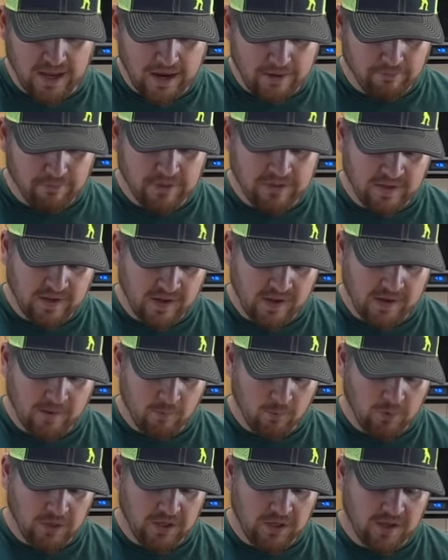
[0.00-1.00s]
Every
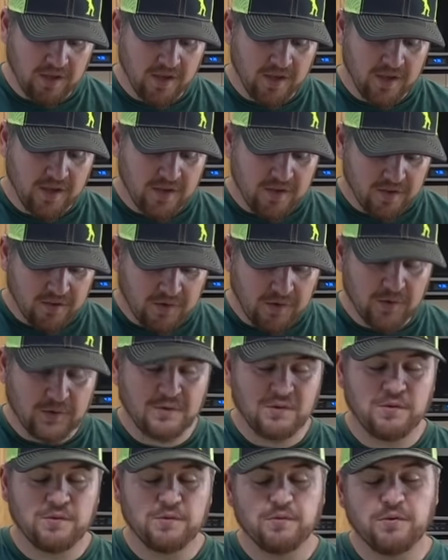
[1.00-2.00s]
time we go
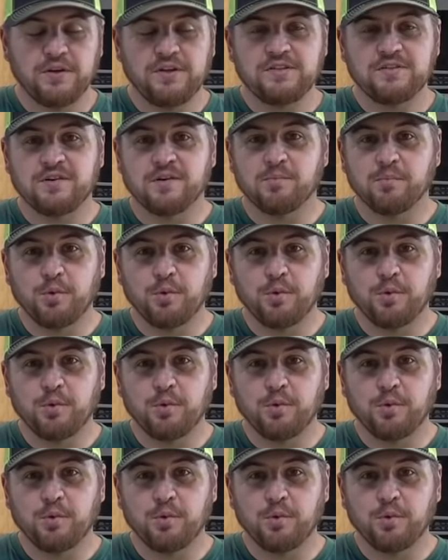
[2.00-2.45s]
to the freezer and